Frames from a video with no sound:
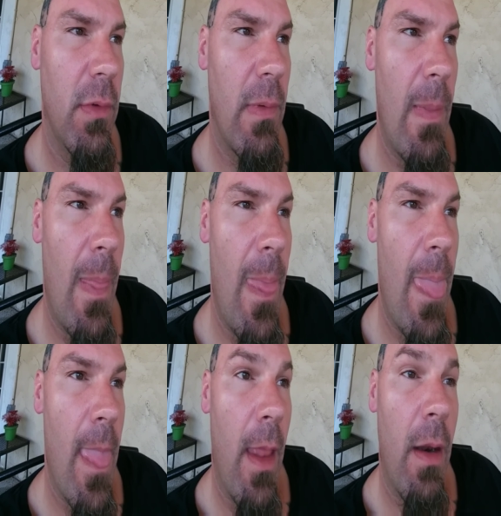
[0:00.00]
following
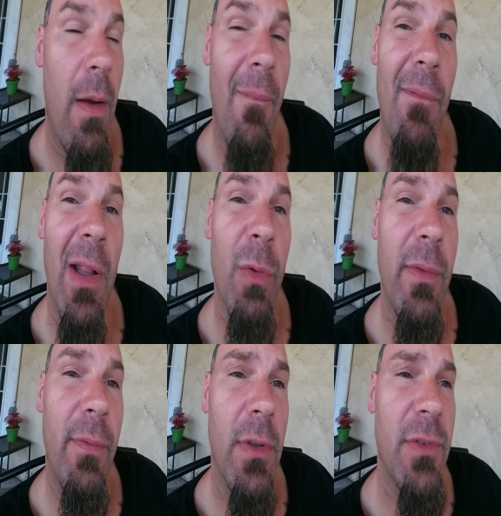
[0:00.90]
footsteps, you
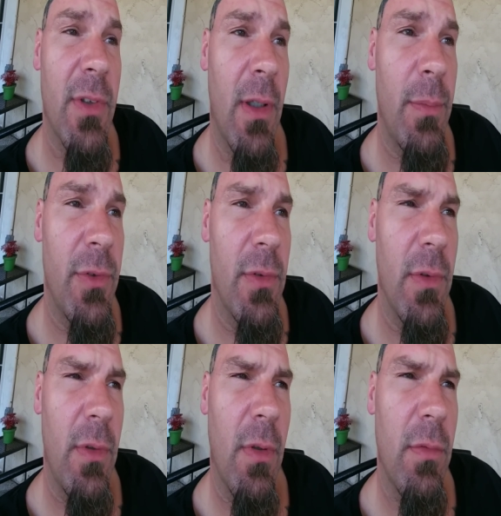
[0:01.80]
know? Don't be so easy
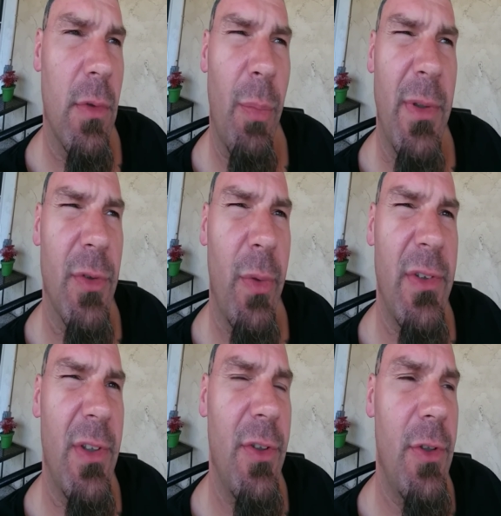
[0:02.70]
to judge, so
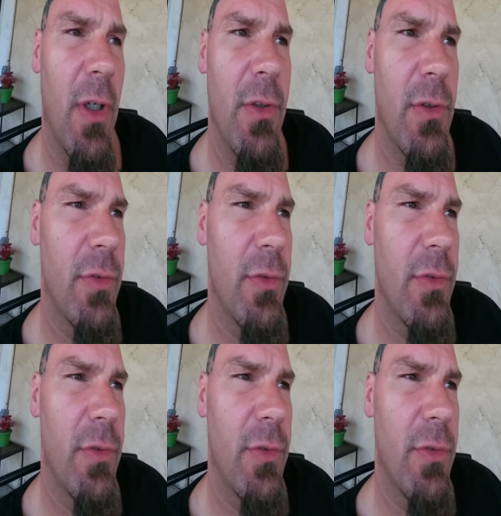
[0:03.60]
quick to,